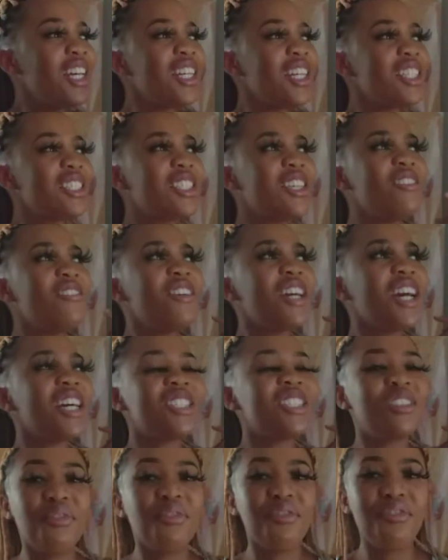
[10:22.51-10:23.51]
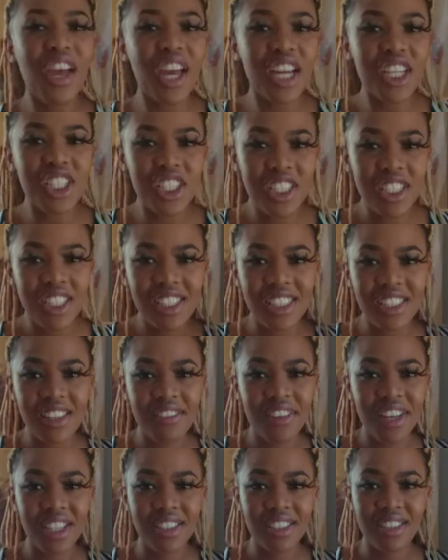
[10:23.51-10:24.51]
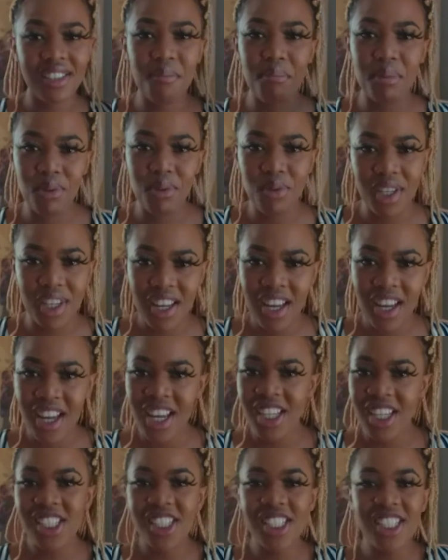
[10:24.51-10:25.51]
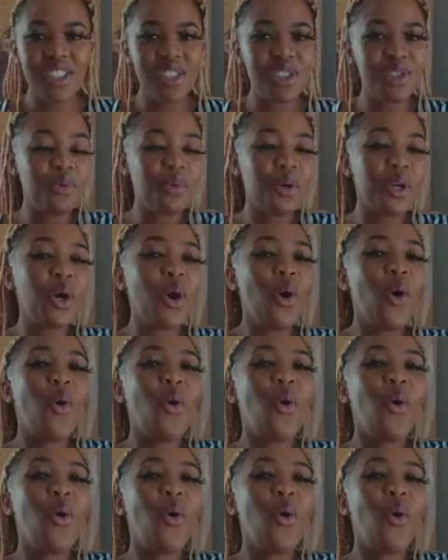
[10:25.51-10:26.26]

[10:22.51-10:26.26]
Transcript: Is giving us the fashion. Is giving us the beauty. She's doing,